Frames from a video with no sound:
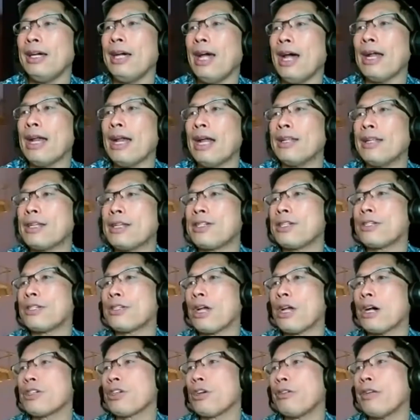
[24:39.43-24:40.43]
And this is
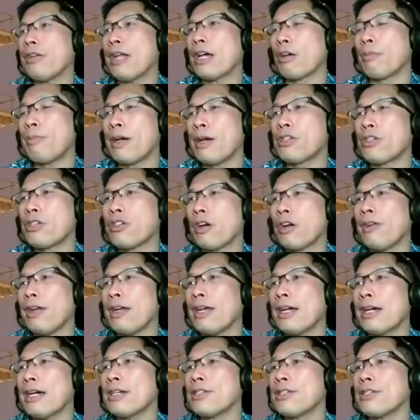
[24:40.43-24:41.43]
also another picture of
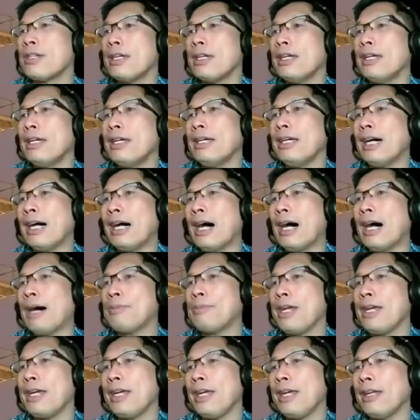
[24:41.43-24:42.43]
his um,
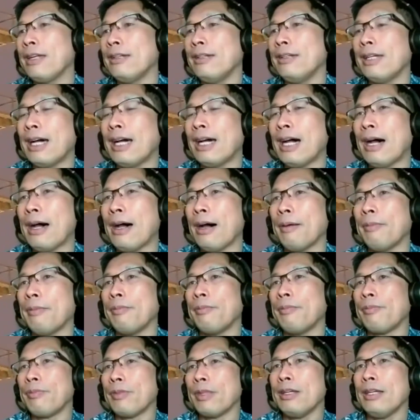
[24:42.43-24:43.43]
taken uh,
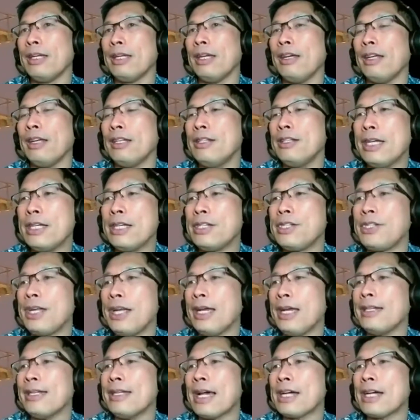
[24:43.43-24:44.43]
in
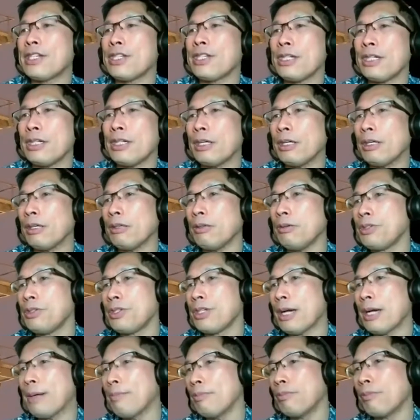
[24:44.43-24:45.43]
D.C. next to
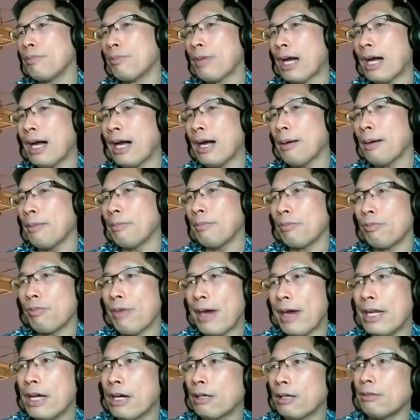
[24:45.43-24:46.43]
some um,
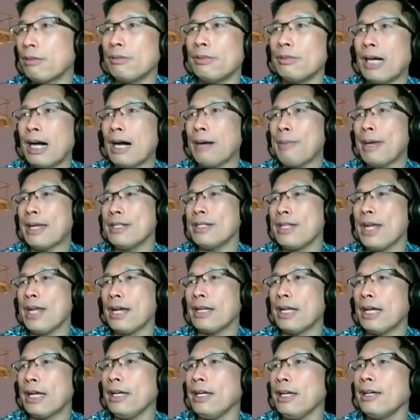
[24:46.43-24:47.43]
radio um,
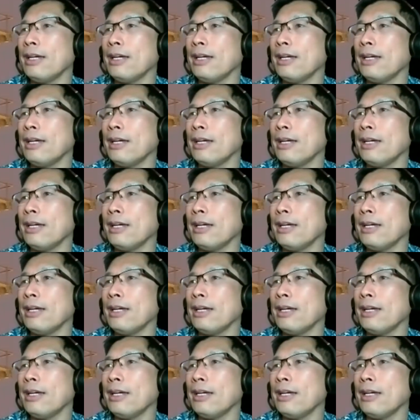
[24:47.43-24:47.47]
antennae.